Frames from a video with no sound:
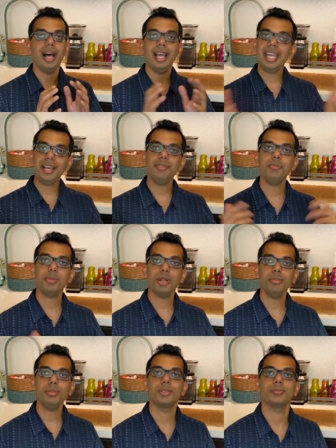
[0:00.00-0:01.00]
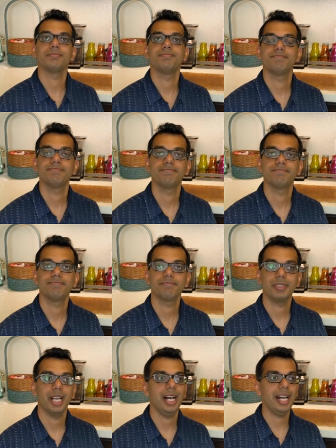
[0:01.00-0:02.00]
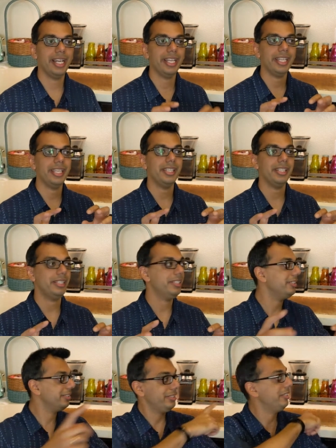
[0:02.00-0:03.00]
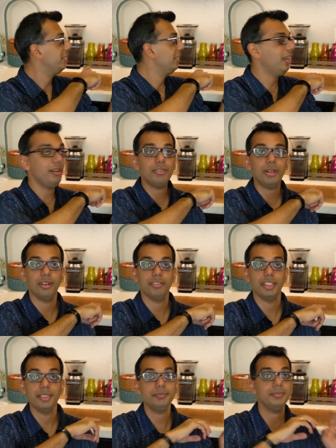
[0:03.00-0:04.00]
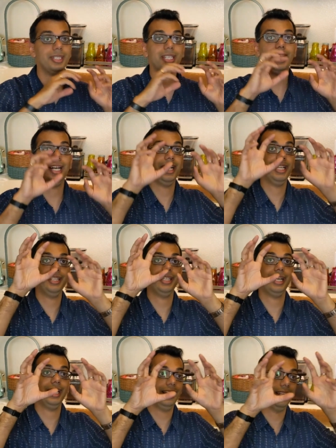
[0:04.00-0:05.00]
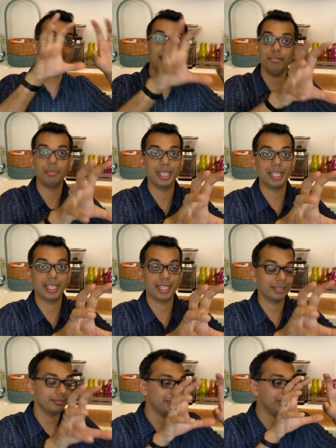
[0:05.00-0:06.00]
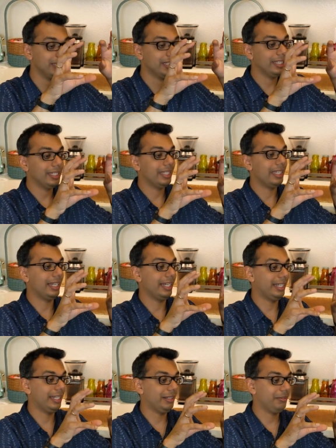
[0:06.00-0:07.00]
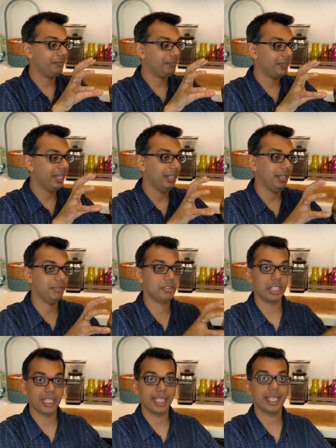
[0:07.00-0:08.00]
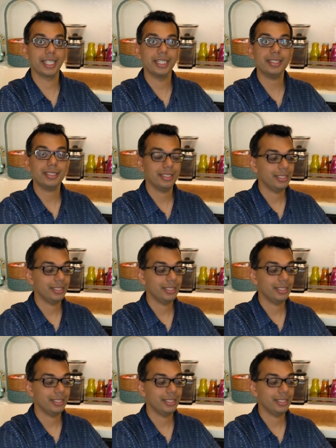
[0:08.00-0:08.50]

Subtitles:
I have a problem. I love coffee. I love making it. I love drinking it.